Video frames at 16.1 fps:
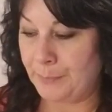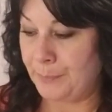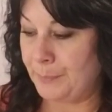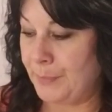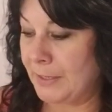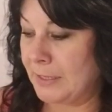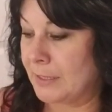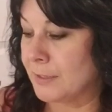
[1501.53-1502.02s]

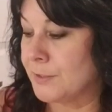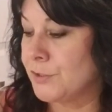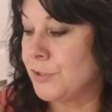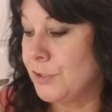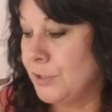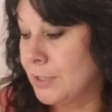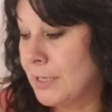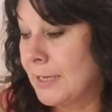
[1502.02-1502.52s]
because
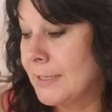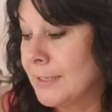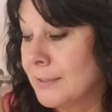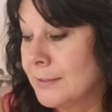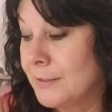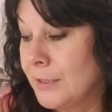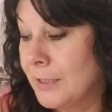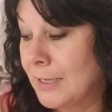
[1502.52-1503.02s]
you kind
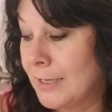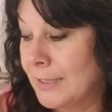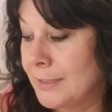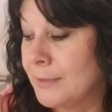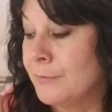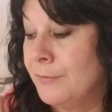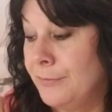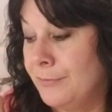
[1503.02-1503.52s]
of, you kind
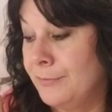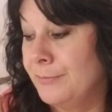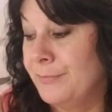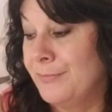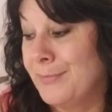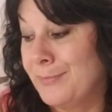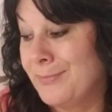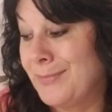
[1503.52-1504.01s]
of,
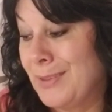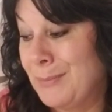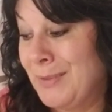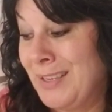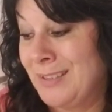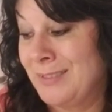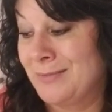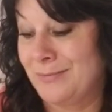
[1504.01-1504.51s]
I
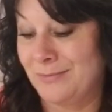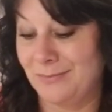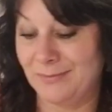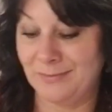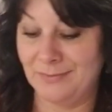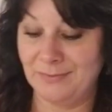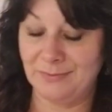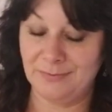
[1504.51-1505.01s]
mean,
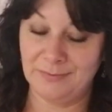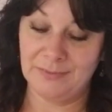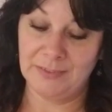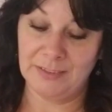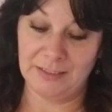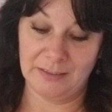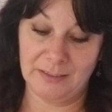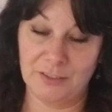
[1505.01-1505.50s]

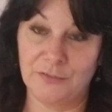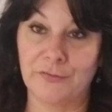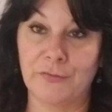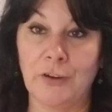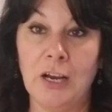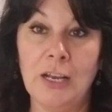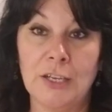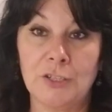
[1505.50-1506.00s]
it's
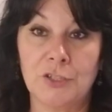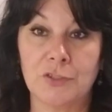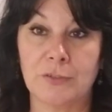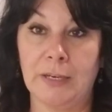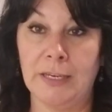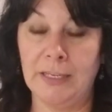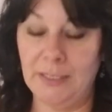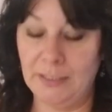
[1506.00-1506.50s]
fresh,
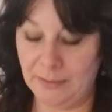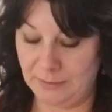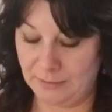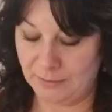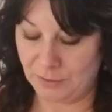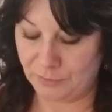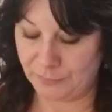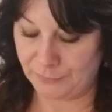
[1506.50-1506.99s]
right?
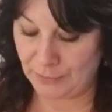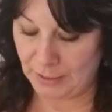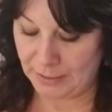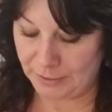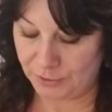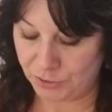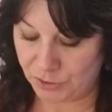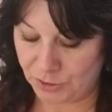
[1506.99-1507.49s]
it's
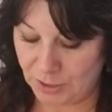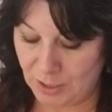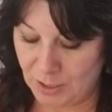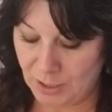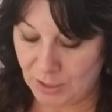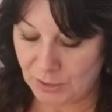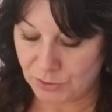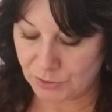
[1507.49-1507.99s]
fresh.
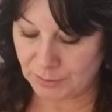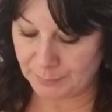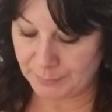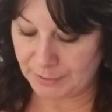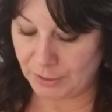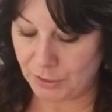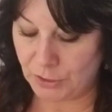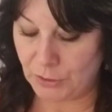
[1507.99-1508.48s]
So I'm
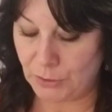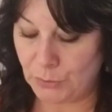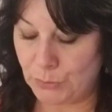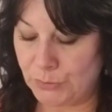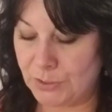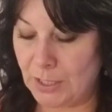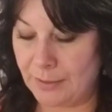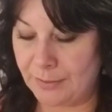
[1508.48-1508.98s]
going to
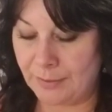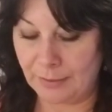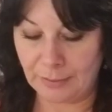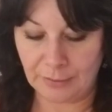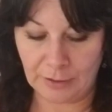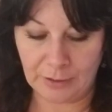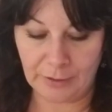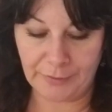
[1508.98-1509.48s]
use the
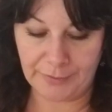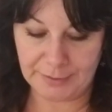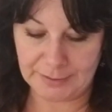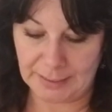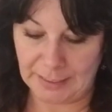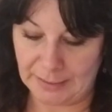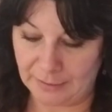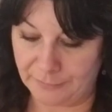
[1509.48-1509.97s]
Thoth
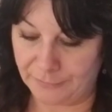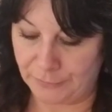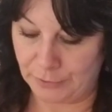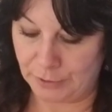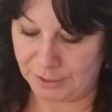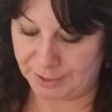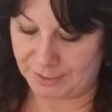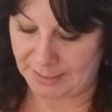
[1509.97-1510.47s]
deck for
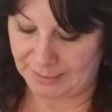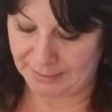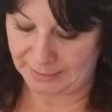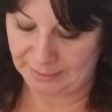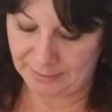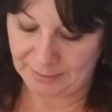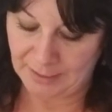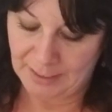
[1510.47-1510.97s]
a
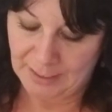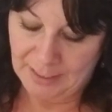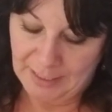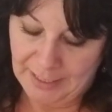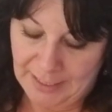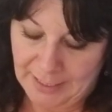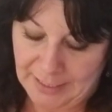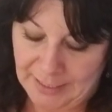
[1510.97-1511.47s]
second.
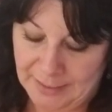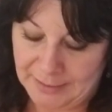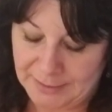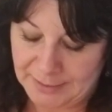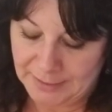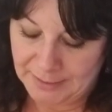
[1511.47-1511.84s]
And